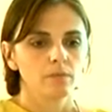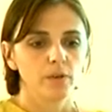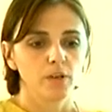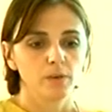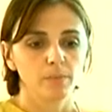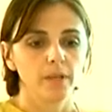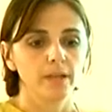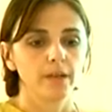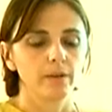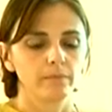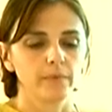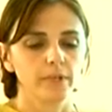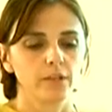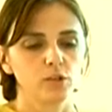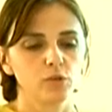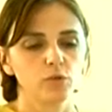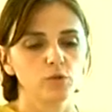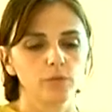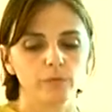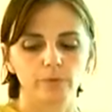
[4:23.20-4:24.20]
big and
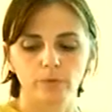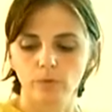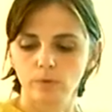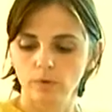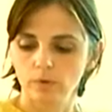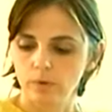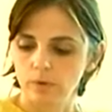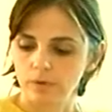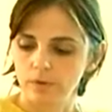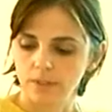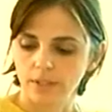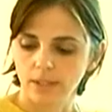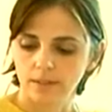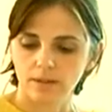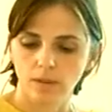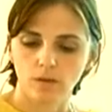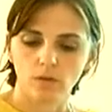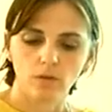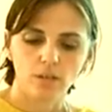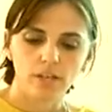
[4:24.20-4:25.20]
very useful
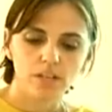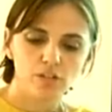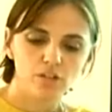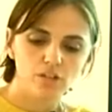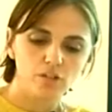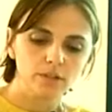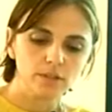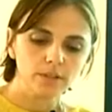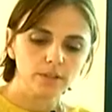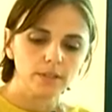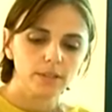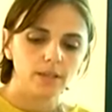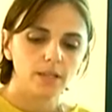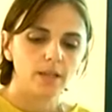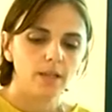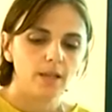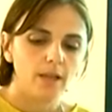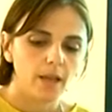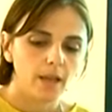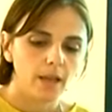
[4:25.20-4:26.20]
data collection.
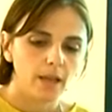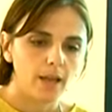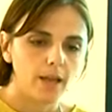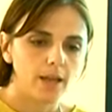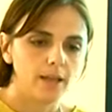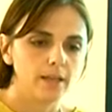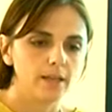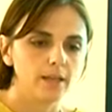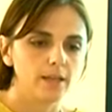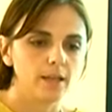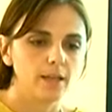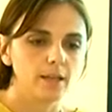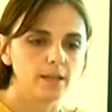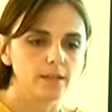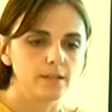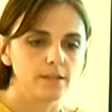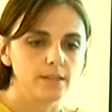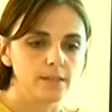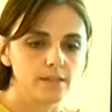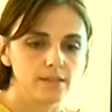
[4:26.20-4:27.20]
In
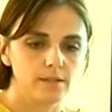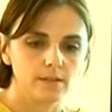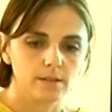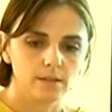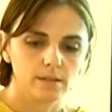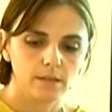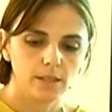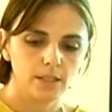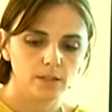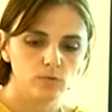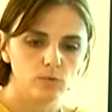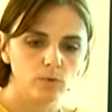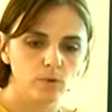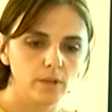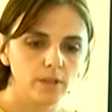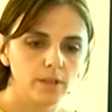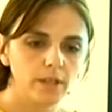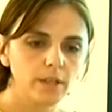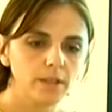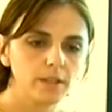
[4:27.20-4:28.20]
this
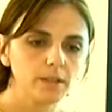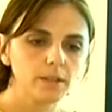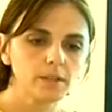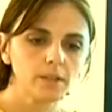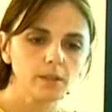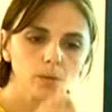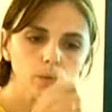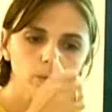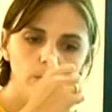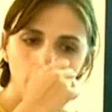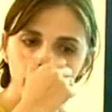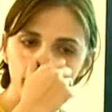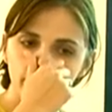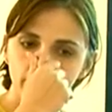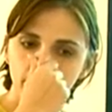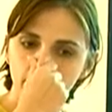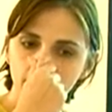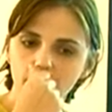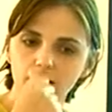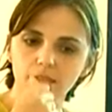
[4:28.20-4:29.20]
network, we have
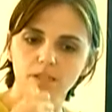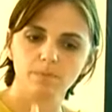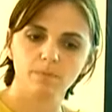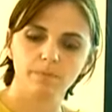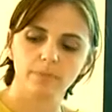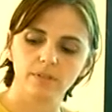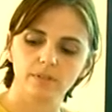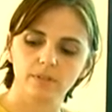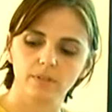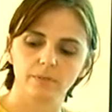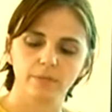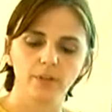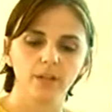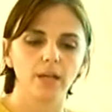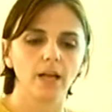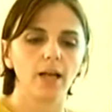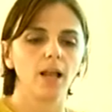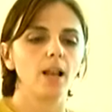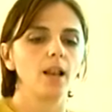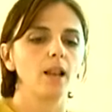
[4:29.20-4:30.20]
a
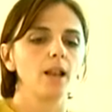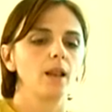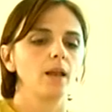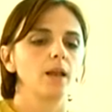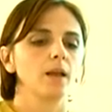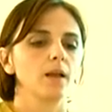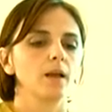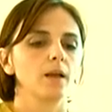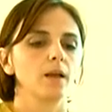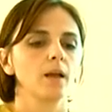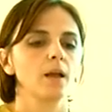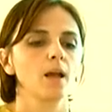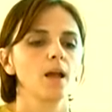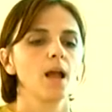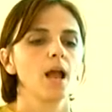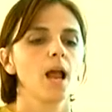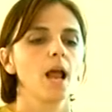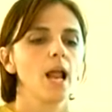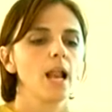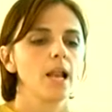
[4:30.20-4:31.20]
specific
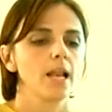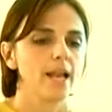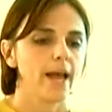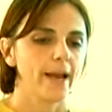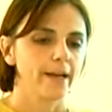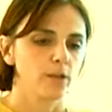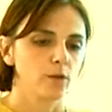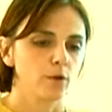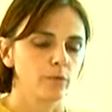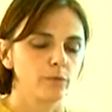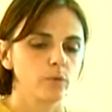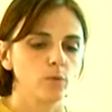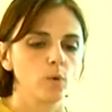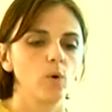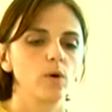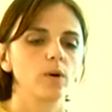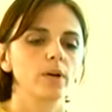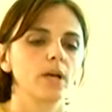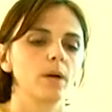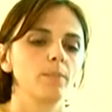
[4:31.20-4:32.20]
line of
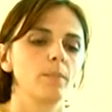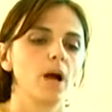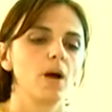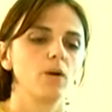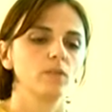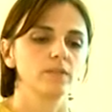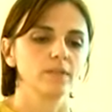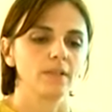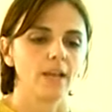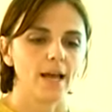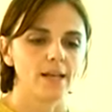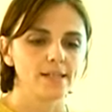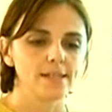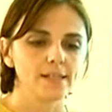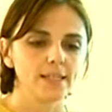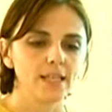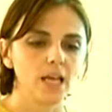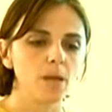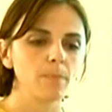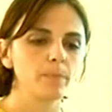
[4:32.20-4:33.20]
work about
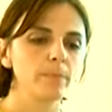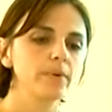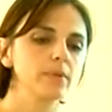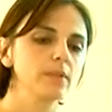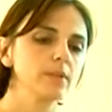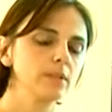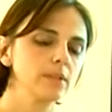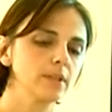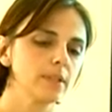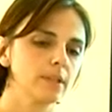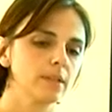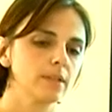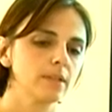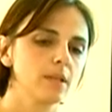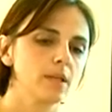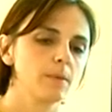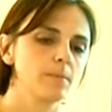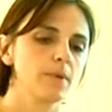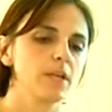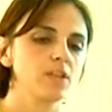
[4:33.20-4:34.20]
landscape. In
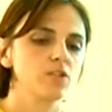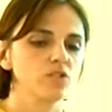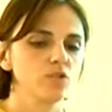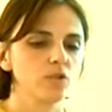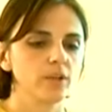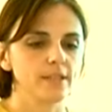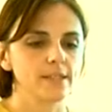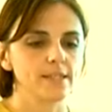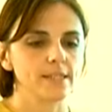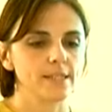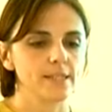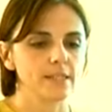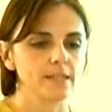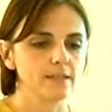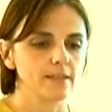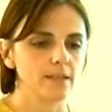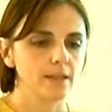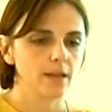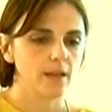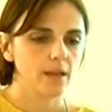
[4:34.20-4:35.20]
the image, you can see
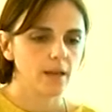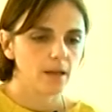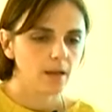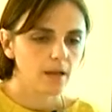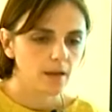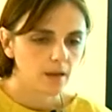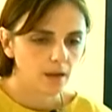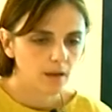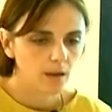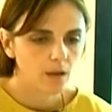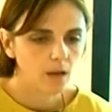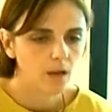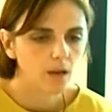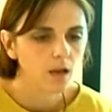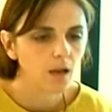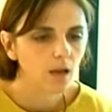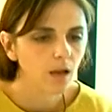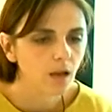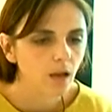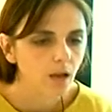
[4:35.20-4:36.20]
the
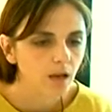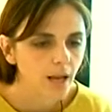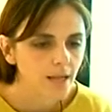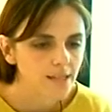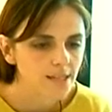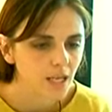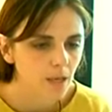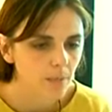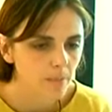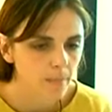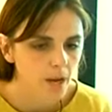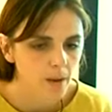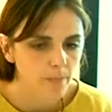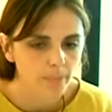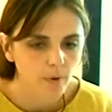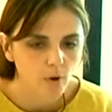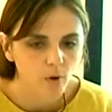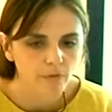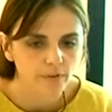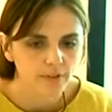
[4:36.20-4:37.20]
landscape
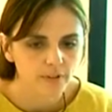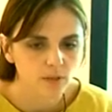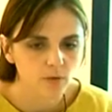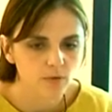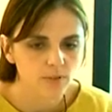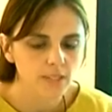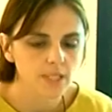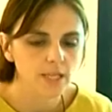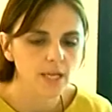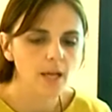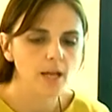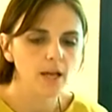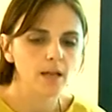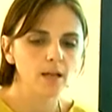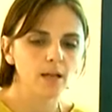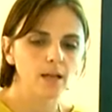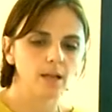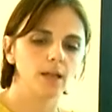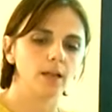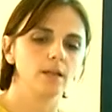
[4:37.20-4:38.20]
map of
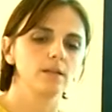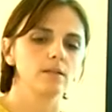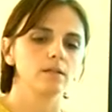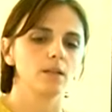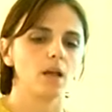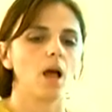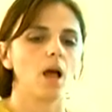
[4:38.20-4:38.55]
Andalusia and